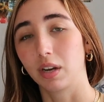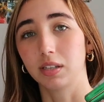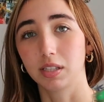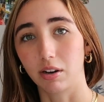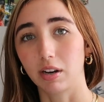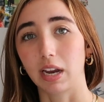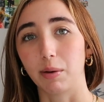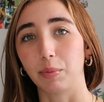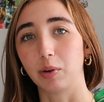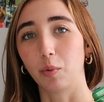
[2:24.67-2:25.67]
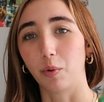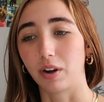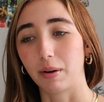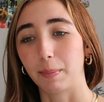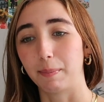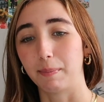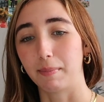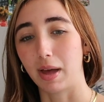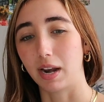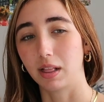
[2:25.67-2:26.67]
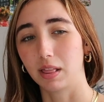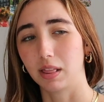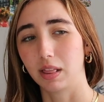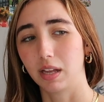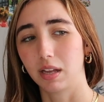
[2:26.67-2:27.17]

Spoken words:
Sarah Cameron or Madeline